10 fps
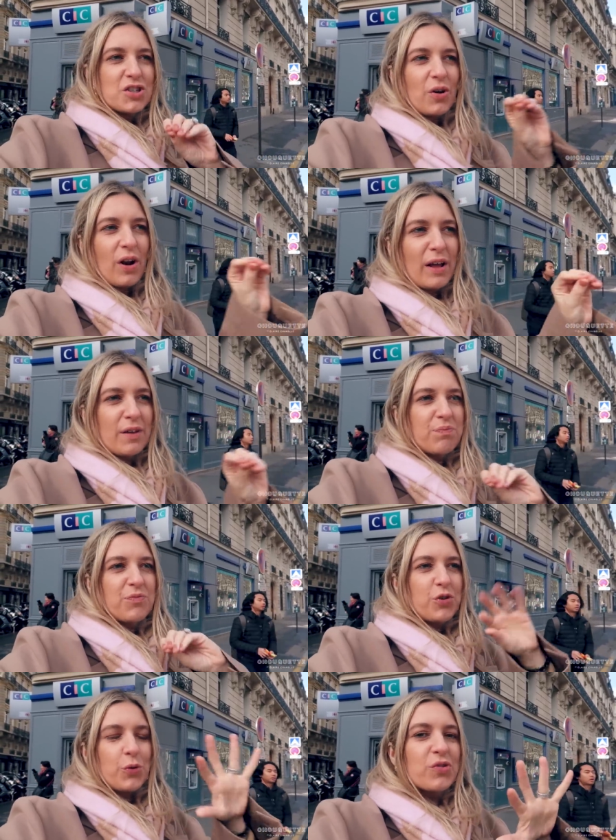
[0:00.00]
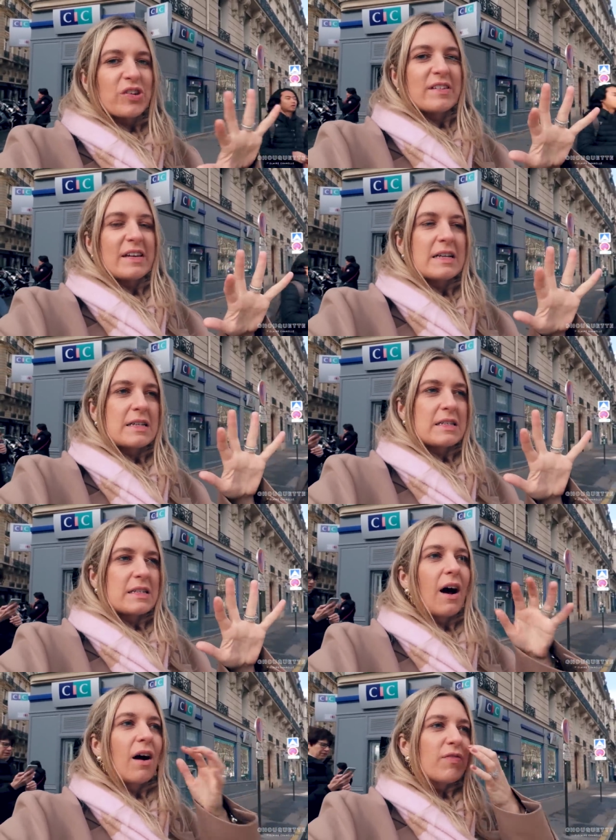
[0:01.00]
you know, like Gucci tees and
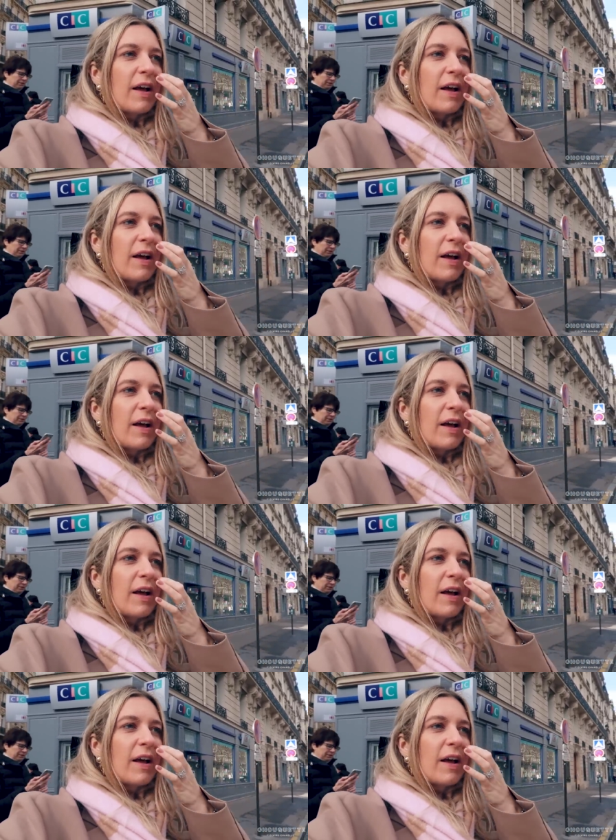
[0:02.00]
stuff.